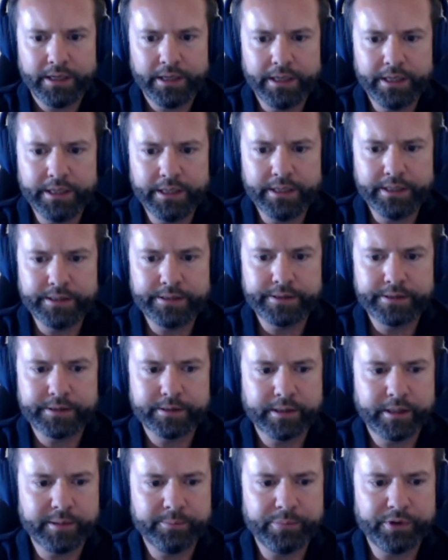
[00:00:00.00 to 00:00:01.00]

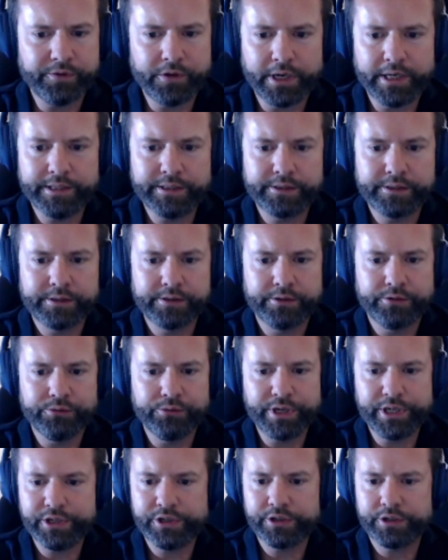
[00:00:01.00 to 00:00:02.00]
It provides
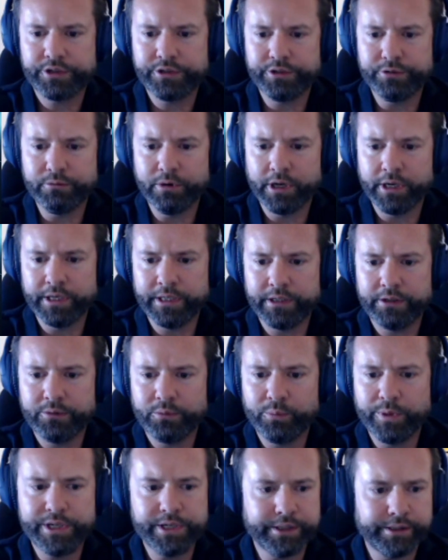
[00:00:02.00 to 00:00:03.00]
rich UI
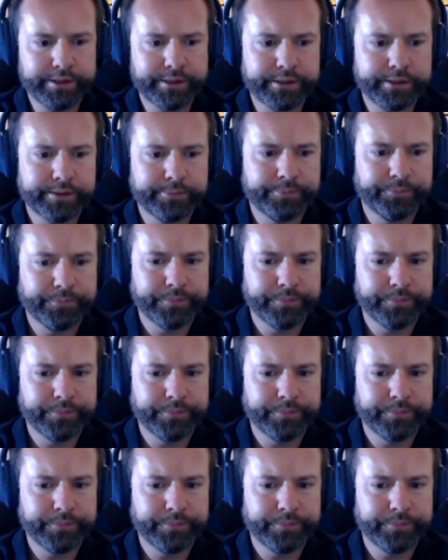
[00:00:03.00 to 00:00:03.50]
widgets